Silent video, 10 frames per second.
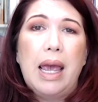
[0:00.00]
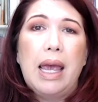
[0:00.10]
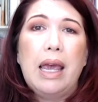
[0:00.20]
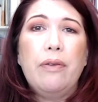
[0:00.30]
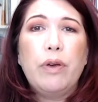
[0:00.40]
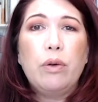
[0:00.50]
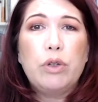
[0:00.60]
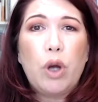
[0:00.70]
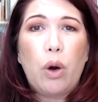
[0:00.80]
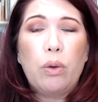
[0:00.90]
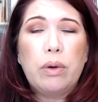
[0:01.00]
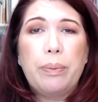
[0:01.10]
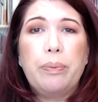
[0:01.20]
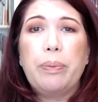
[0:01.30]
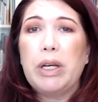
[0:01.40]
If you don't,
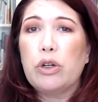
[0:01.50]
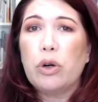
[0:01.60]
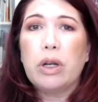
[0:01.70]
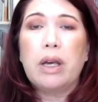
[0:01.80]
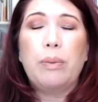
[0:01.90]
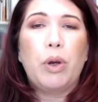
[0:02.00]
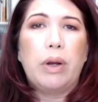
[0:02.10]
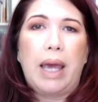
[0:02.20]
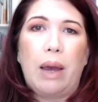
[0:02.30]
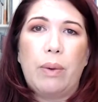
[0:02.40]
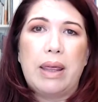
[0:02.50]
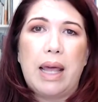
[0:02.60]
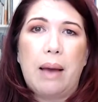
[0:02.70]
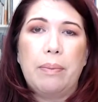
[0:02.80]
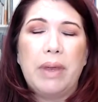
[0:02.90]
be sure to communicate with
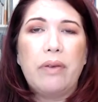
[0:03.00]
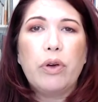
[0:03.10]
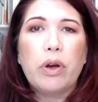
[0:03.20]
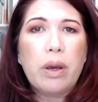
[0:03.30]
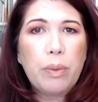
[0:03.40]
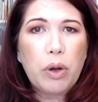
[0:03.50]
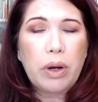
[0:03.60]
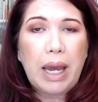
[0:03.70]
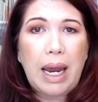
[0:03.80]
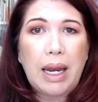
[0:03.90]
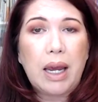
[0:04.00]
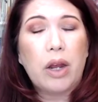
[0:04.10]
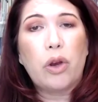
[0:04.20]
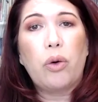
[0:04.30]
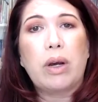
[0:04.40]
them. If you're communicating
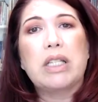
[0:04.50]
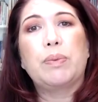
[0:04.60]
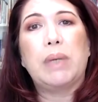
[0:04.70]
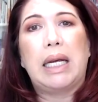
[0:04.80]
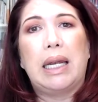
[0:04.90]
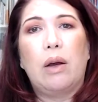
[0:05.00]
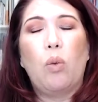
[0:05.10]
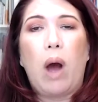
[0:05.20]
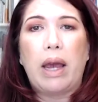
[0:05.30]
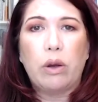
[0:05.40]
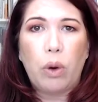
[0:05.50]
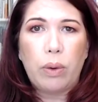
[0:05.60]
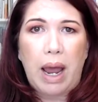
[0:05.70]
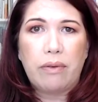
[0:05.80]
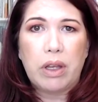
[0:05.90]
and you're explaining why you
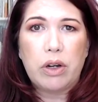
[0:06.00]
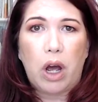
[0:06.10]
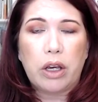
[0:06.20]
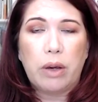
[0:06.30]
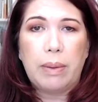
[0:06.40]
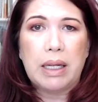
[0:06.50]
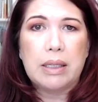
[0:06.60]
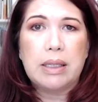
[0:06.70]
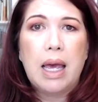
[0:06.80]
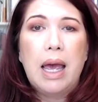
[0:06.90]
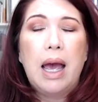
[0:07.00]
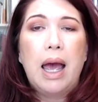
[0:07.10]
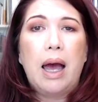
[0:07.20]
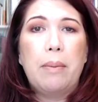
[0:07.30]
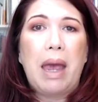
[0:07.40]
don't have the documents,
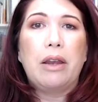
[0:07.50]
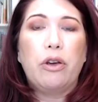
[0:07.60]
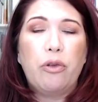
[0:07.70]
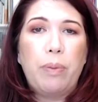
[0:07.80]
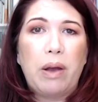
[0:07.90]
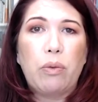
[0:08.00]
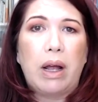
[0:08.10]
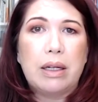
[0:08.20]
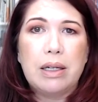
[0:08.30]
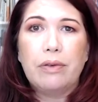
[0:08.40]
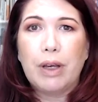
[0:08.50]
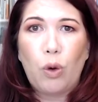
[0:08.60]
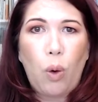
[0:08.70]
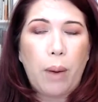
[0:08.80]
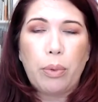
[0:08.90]
and you've been relatively
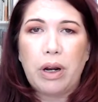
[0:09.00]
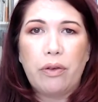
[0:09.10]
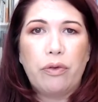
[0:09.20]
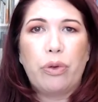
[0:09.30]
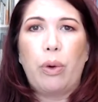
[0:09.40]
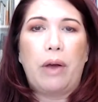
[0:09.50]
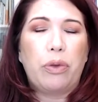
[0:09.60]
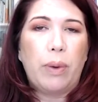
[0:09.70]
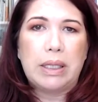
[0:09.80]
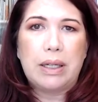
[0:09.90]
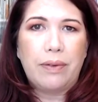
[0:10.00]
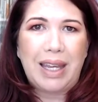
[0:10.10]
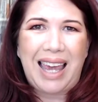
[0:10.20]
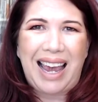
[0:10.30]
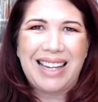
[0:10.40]
cooperative throughout the rest of the
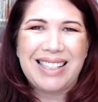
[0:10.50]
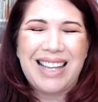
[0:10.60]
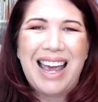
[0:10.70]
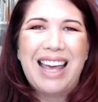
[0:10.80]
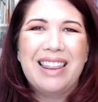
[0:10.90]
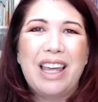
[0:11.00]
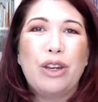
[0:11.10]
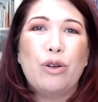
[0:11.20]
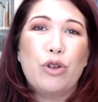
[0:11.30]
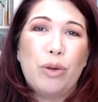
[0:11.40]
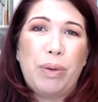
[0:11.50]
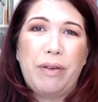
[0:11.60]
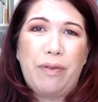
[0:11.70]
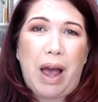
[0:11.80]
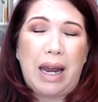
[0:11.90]
case, then you should be
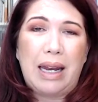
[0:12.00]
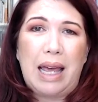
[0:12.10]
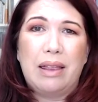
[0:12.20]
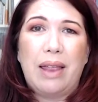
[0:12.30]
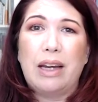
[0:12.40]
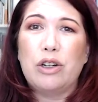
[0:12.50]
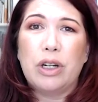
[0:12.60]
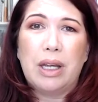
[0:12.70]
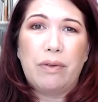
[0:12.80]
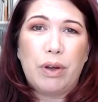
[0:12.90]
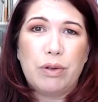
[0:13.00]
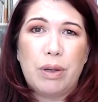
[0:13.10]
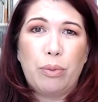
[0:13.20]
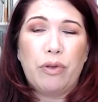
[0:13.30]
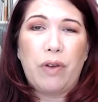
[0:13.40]
fine and they should give you
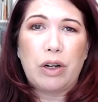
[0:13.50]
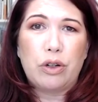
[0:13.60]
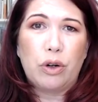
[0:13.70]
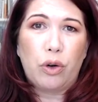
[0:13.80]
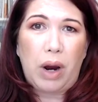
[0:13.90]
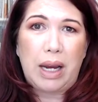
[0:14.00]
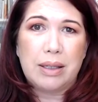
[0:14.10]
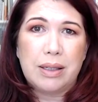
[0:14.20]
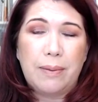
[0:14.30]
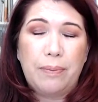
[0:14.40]
some professional grace.